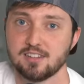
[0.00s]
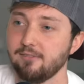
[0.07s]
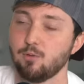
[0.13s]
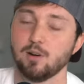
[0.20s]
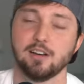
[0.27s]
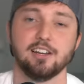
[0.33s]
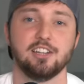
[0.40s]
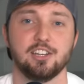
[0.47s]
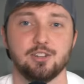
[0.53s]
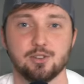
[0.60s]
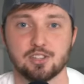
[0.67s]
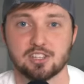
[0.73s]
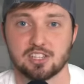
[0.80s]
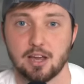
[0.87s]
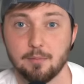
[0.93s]
I've wanted to do
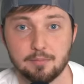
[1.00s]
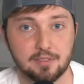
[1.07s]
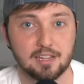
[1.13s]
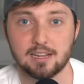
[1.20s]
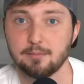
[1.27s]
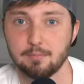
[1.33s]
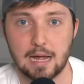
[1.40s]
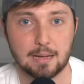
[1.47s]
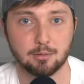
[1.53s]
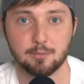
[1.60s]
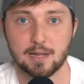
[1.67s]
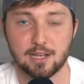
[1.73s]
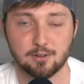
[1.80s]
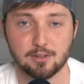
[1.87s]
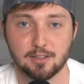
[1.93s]
something
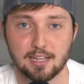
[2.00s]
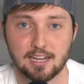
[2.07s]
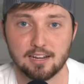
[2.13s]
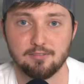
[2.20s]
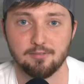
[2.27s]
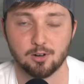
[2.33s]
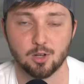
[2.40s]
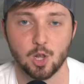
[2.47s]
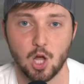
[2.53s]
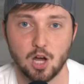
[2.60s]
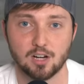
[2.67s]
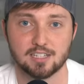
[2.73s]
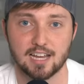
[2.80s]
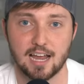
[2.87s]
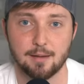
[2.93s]
Bibleman related for a
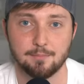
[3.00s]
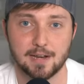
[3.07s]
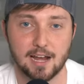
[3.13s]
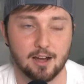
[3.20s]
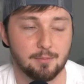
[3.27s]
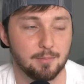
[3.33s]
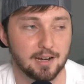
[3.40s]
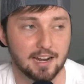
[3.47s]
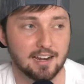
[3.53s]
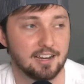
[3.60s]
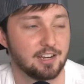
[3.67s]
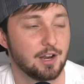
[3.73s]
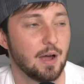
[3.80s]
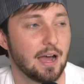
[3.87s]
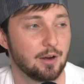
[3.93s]
long time now, but I
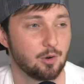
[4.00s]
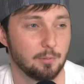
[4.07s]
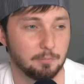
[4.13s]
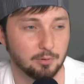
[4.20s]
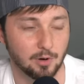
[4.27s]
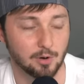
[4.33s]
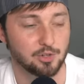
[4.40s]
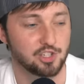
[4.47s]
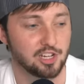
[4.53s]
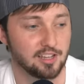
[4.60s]
didn't know how to approach